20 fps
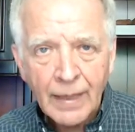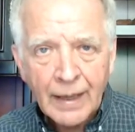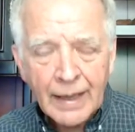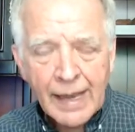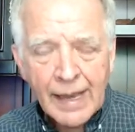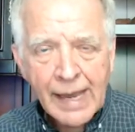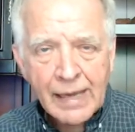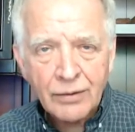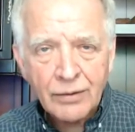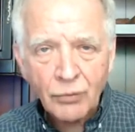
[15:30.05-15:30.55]

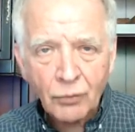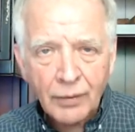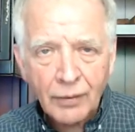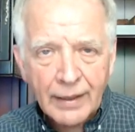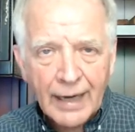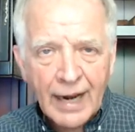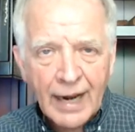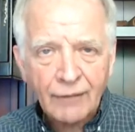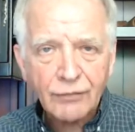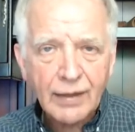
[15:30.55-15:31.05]
And we
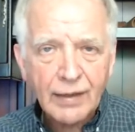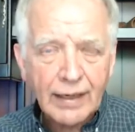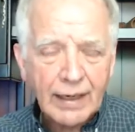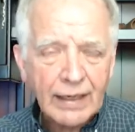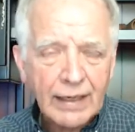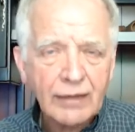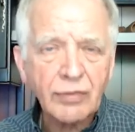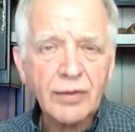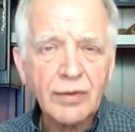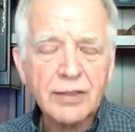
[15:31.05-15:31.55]
have to
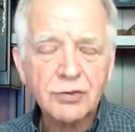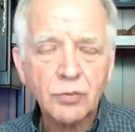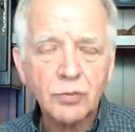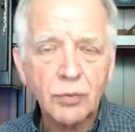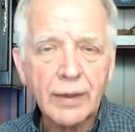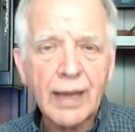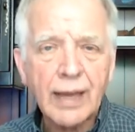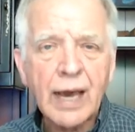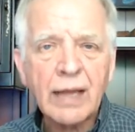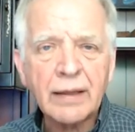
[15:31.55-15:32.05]
get this
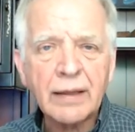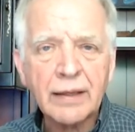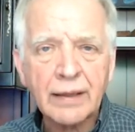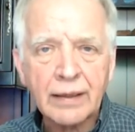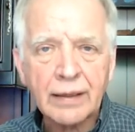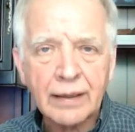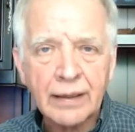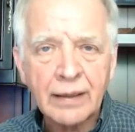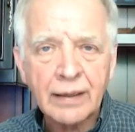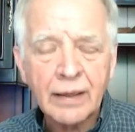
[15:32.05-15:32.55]

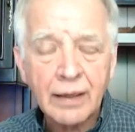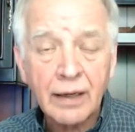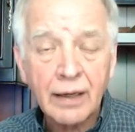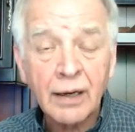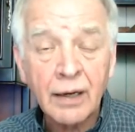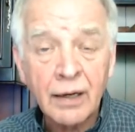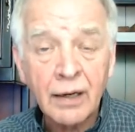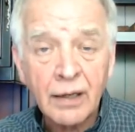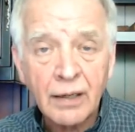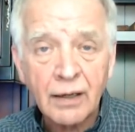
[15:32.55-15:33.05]
reality
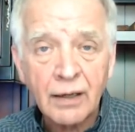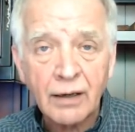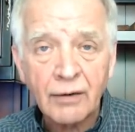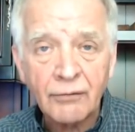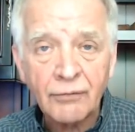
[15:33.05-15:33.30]
of